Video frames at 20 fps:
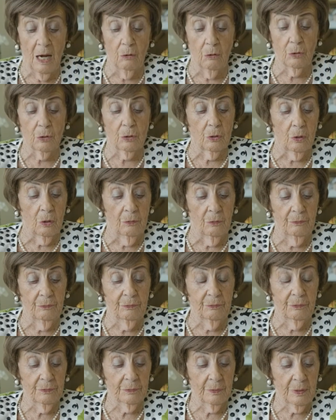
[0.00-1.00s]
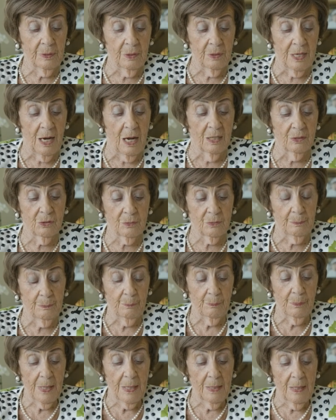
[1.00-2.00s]
out of grasp.
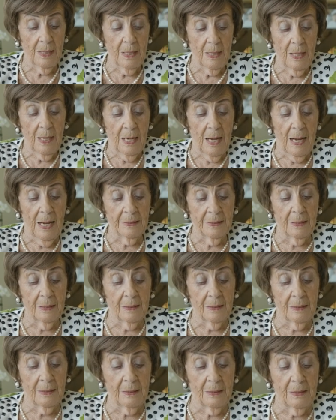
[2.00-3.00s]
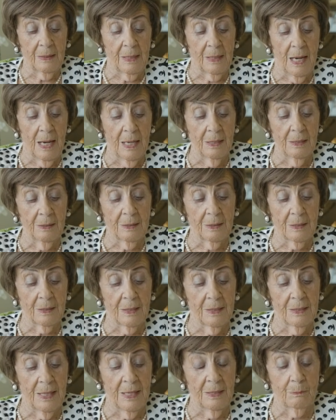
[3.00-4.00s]
I
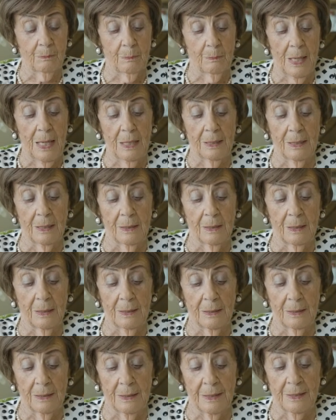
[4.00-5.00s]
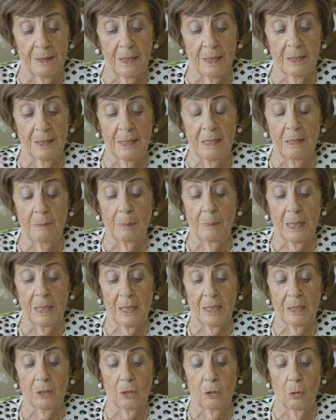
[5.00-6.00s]
can't let my little
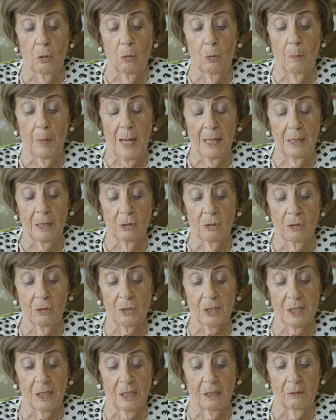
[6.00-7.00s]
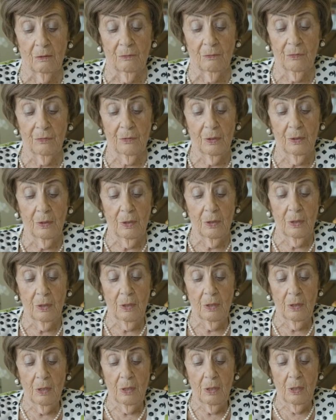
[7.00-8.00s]
Liebele go by herself.
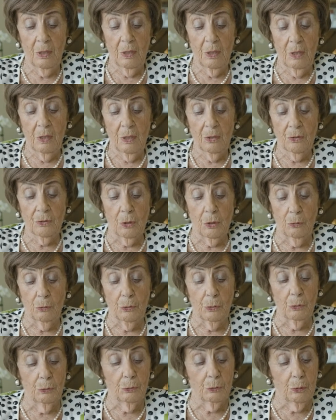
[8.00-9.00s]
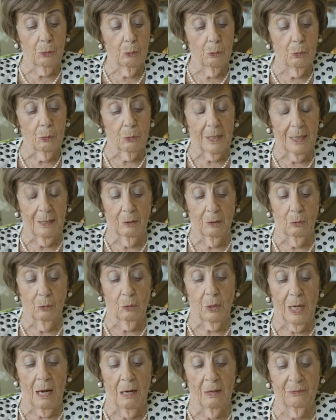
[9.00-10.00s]
So you too can
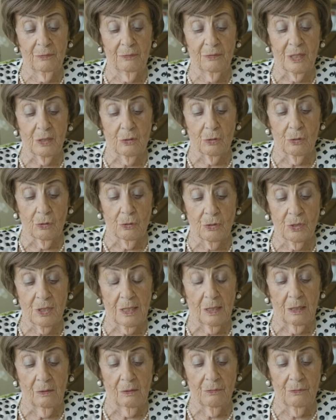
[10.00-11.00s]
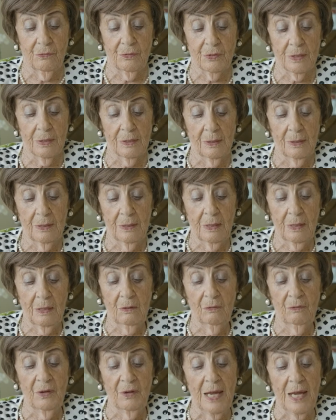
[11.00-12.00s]
look after yourselves.
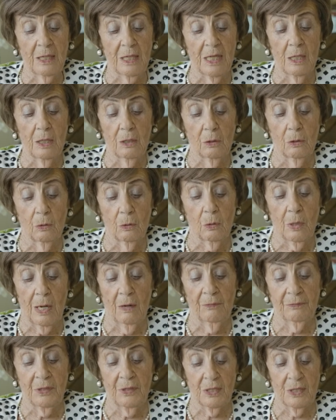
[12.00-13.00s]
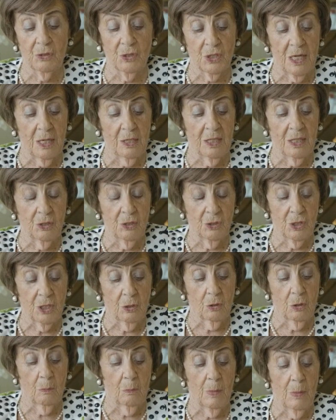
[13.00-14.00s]
Fanny, look after Jenny,
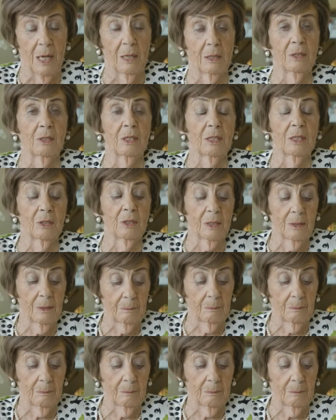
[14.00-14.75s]
she commanded.